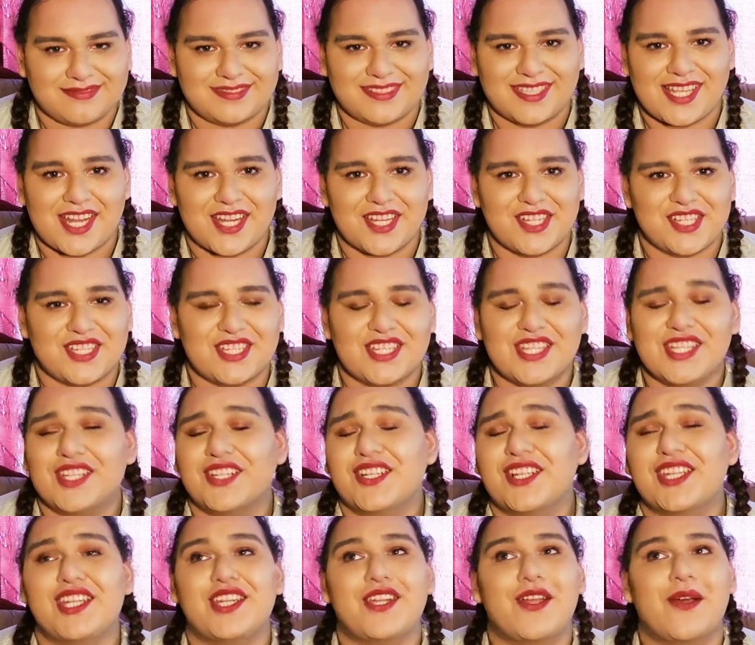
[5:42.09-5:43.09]
There's
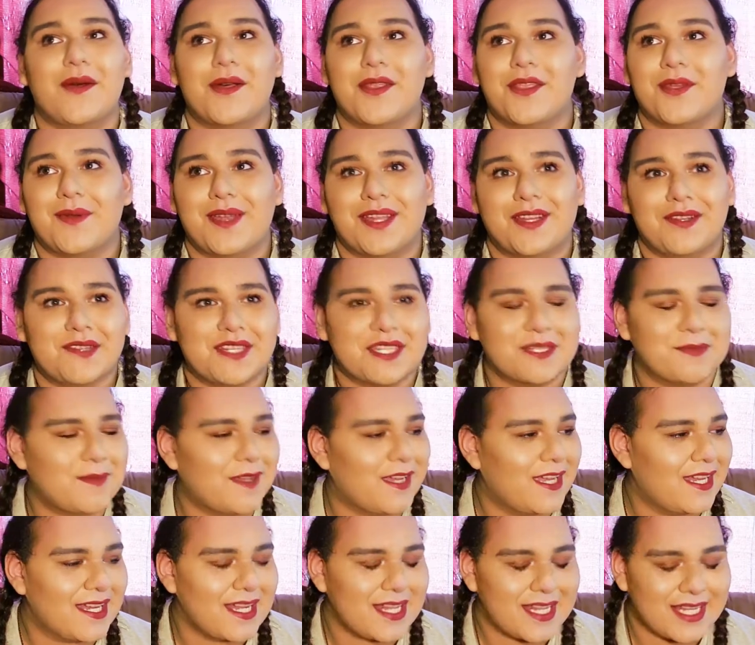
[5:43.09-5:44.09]
literally no other way to
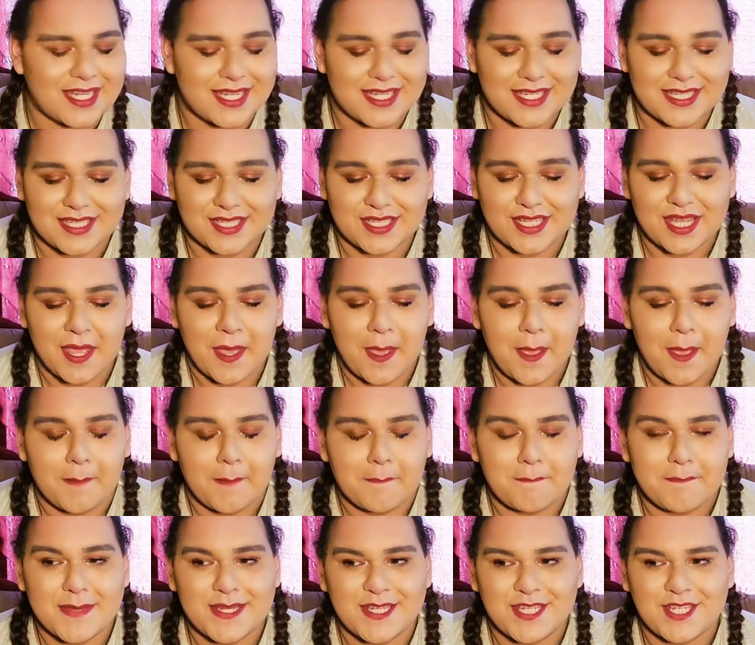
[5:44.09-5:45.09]
explain it. It is
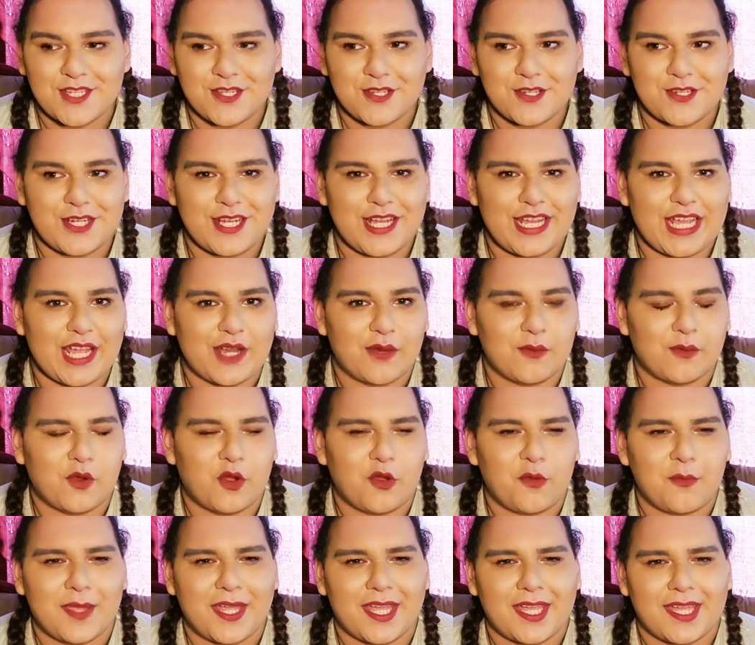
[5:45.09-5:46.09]
mystery and
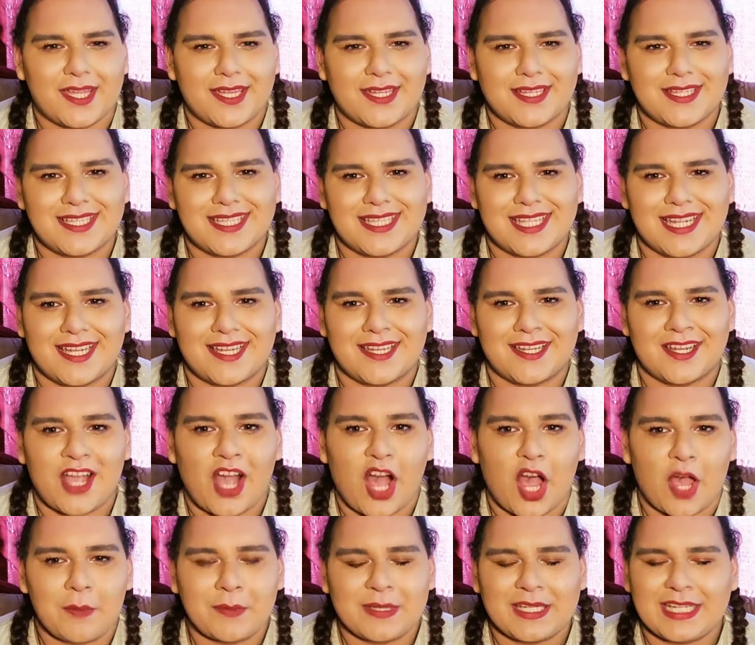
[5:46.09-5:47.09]
romance and
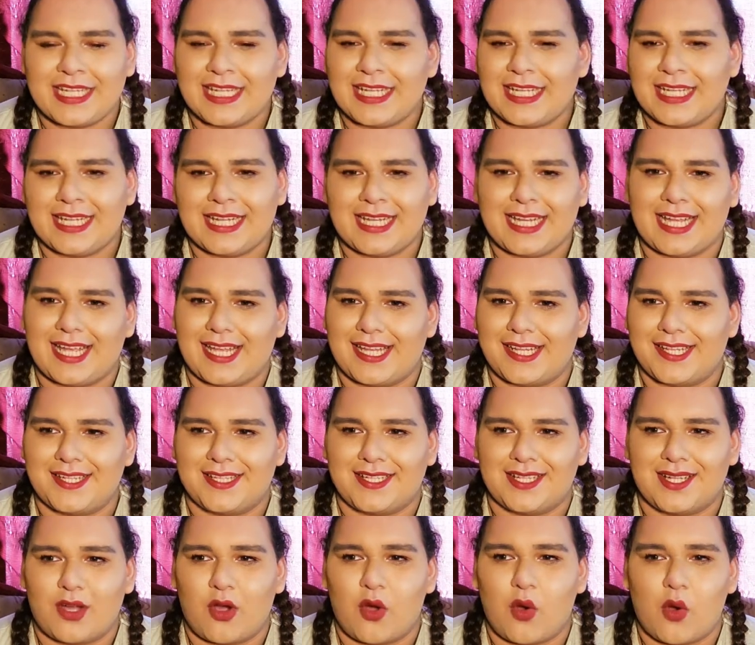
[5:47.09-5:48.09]
comedy and
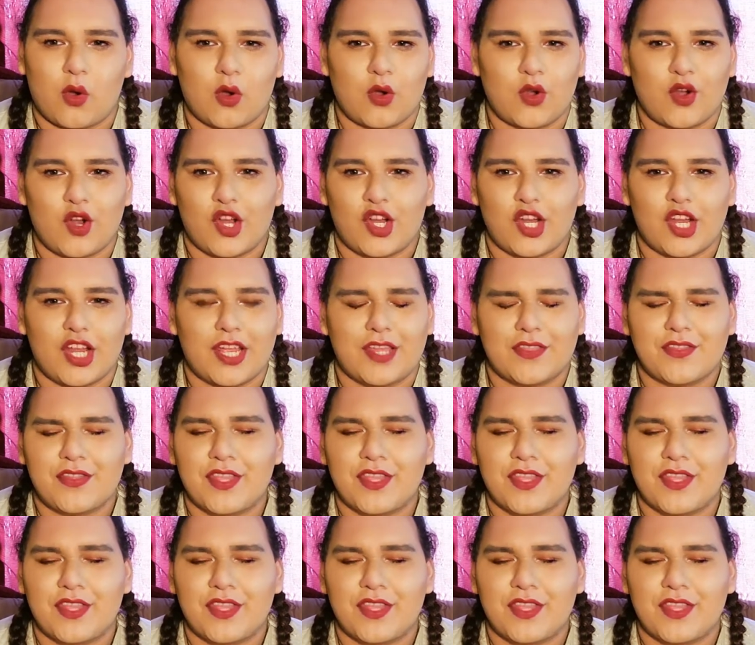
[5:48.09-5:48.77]
horror.